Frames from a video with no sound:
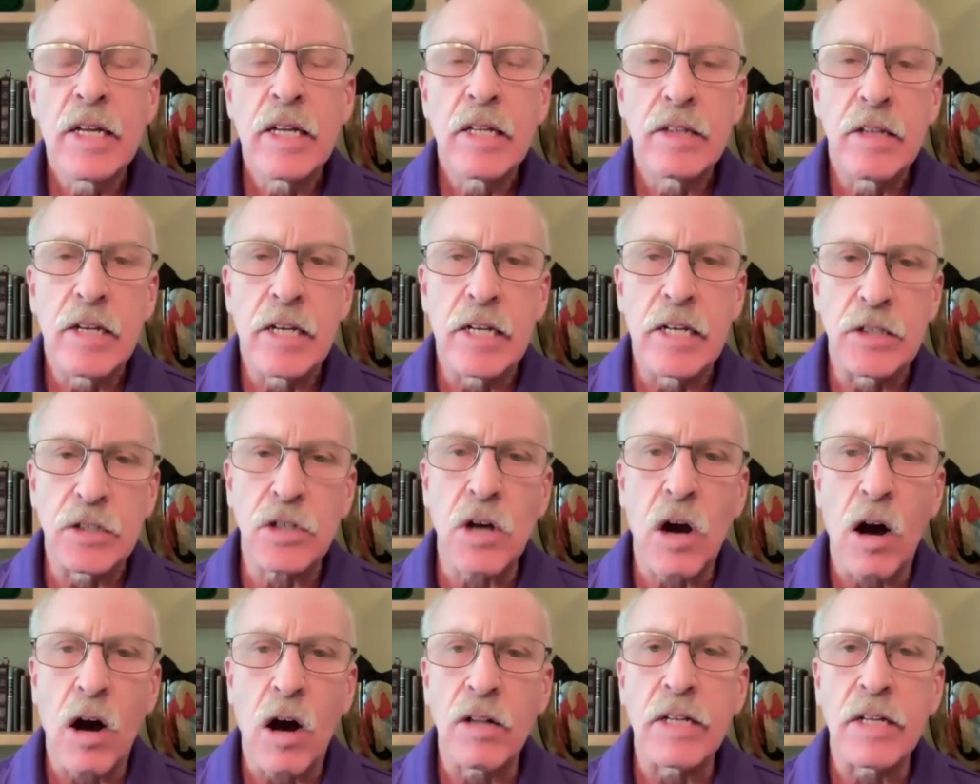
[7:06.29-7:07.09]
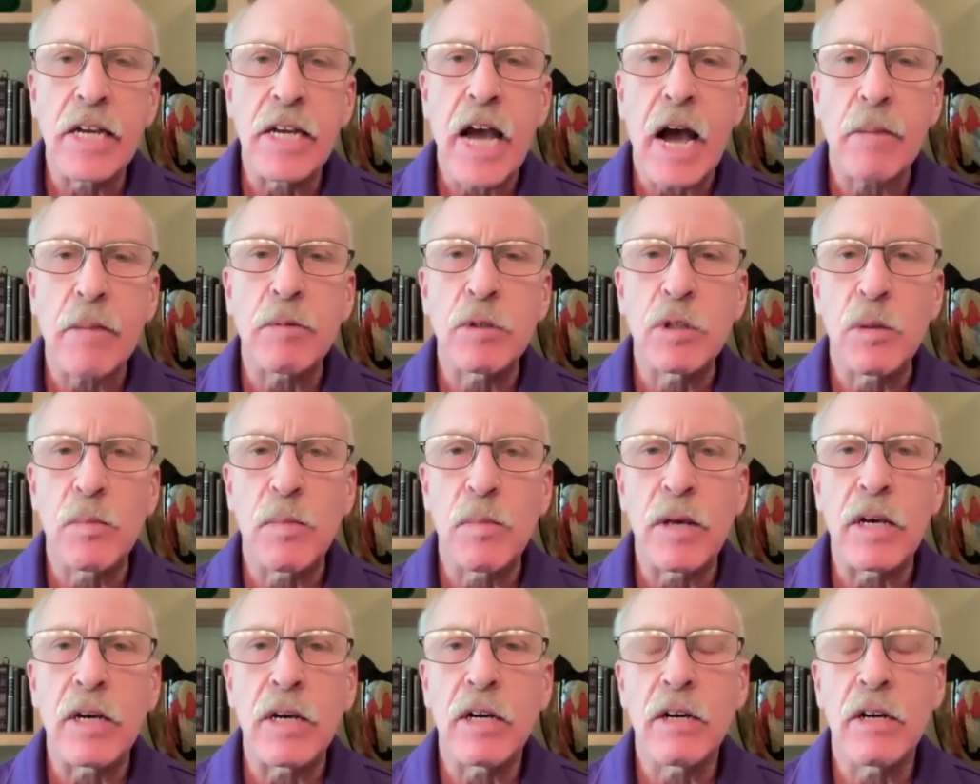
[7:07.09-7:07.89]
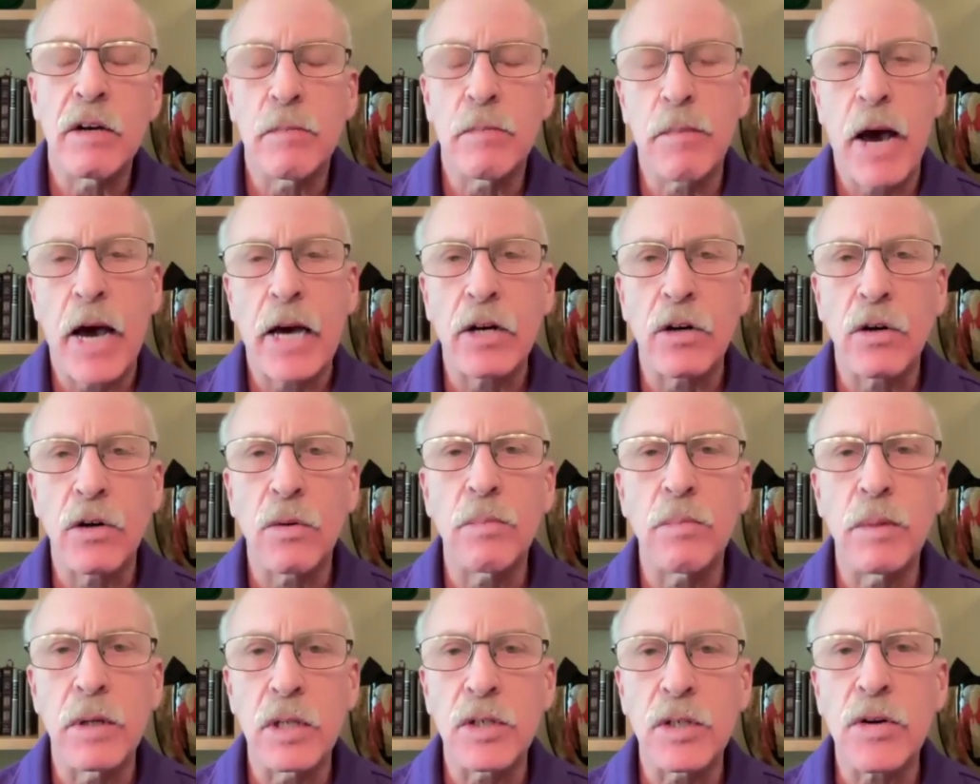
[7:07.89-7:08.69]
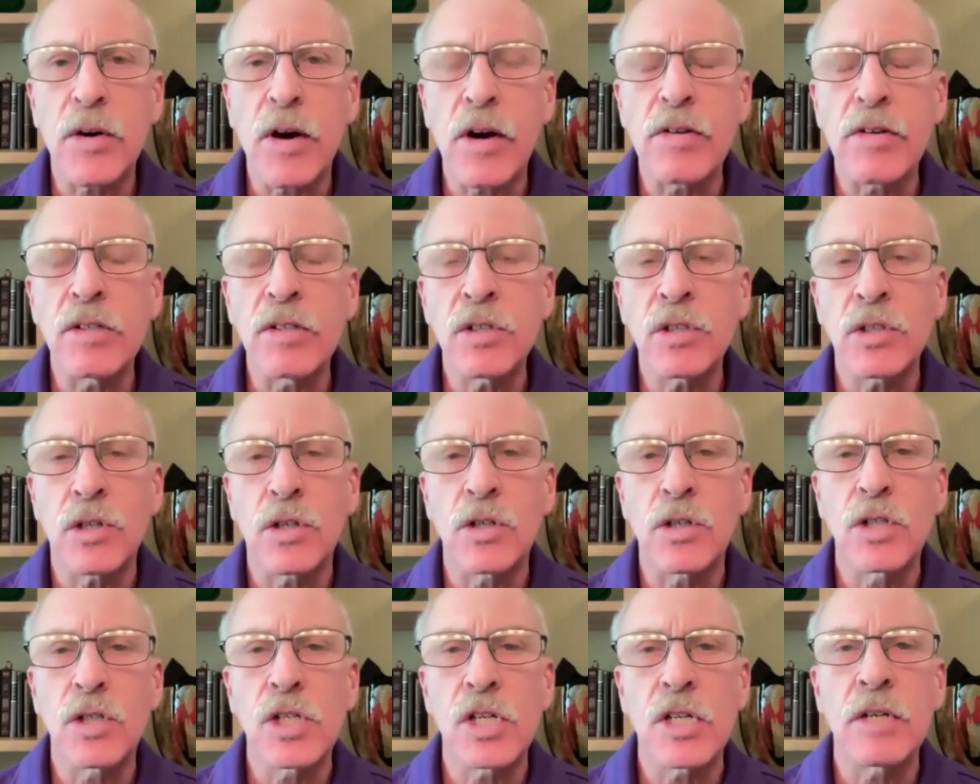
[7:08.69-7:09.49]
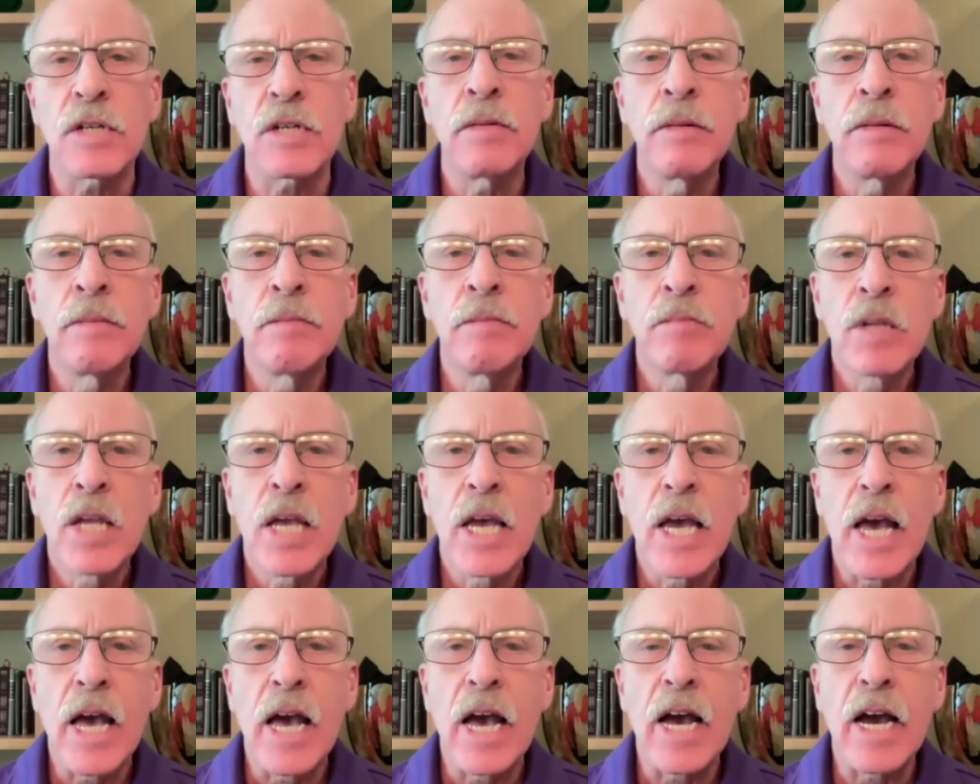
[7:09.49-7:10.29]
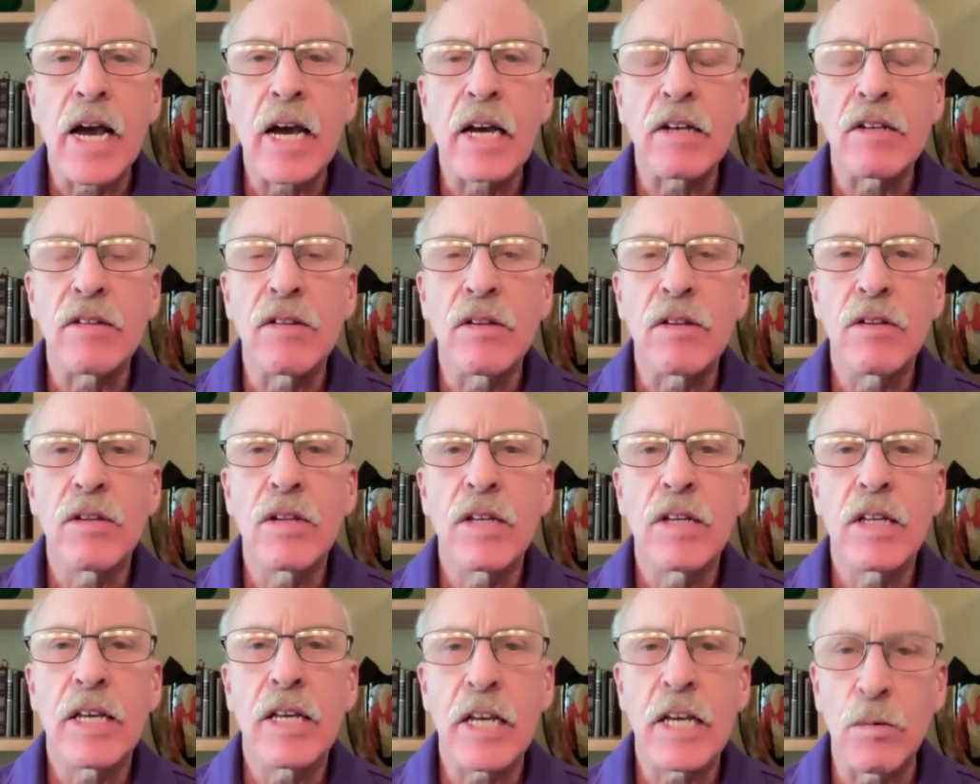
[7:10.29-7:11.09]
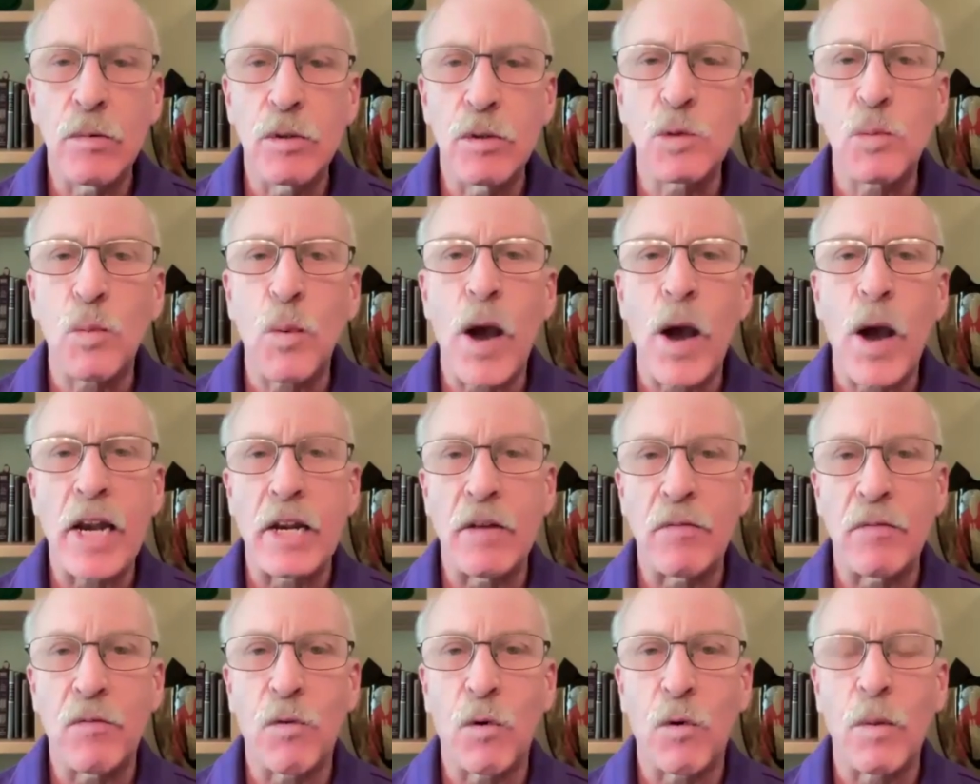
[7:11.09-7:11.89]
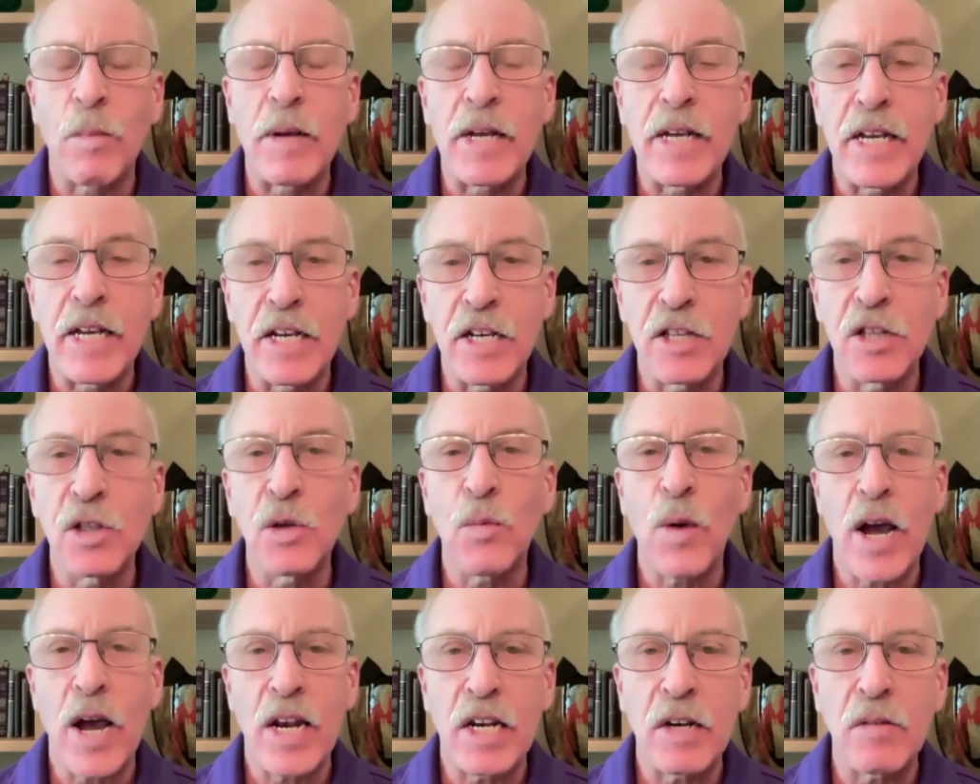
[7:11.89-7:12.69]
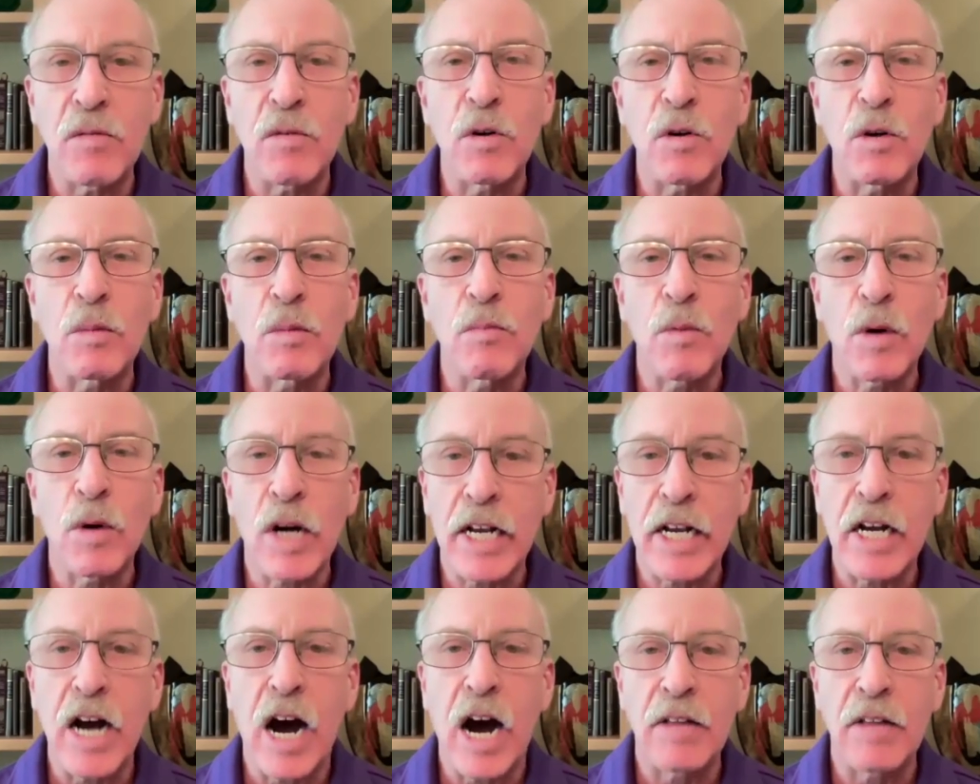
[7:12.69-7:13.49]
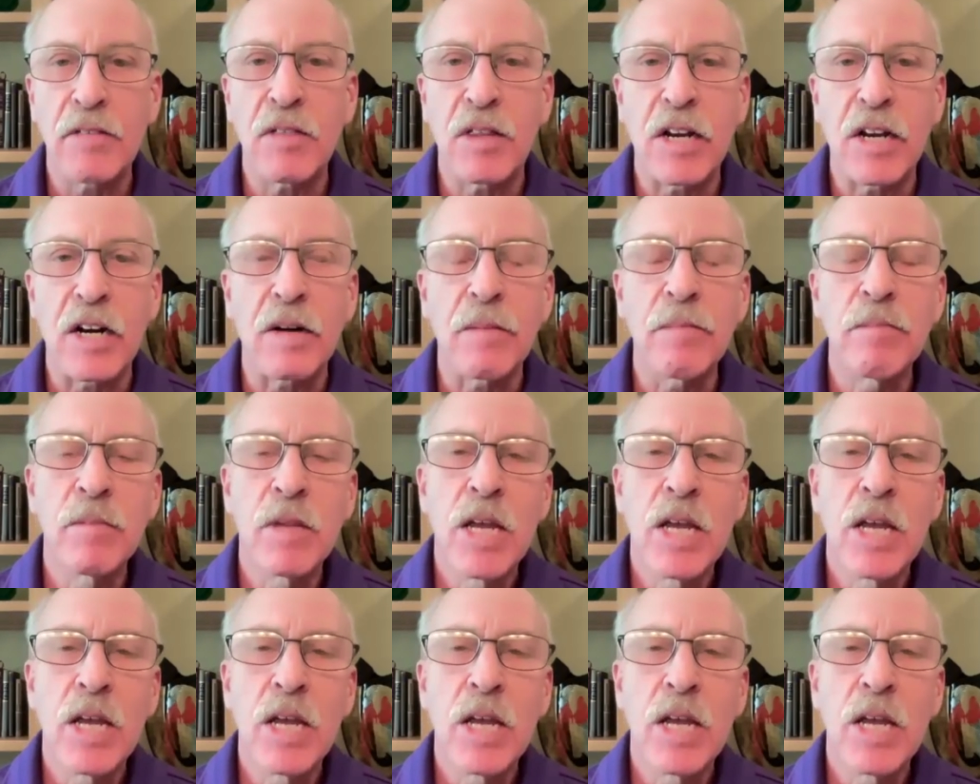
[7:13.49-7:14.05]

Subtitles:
His colleague happened to be a hepatobiliary surgeon, and he was waiting for me in the waiting room when I got there.